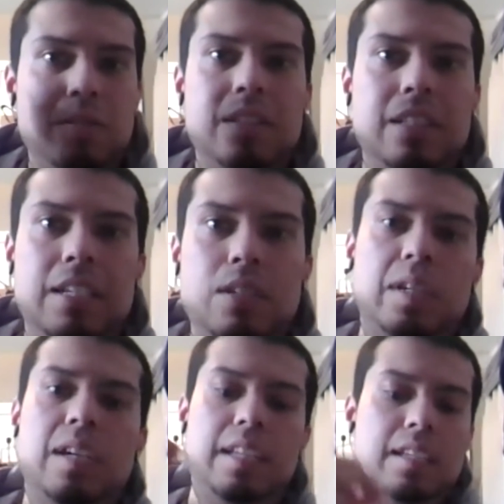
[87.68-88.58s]

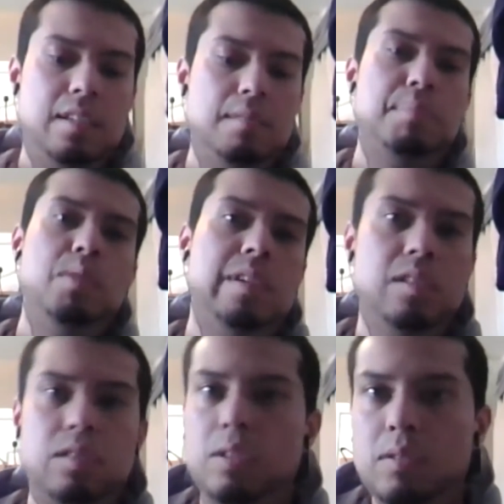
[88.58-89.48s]
he's in a boot and in
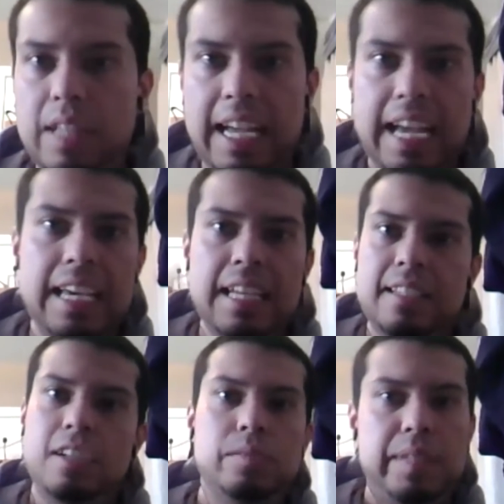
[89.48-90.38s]
a scooter. That
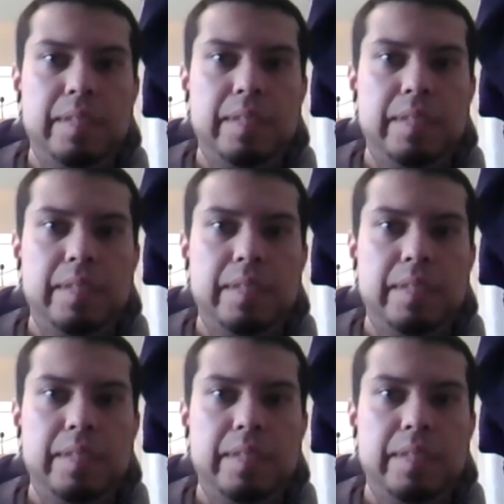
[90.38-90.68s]
tells me that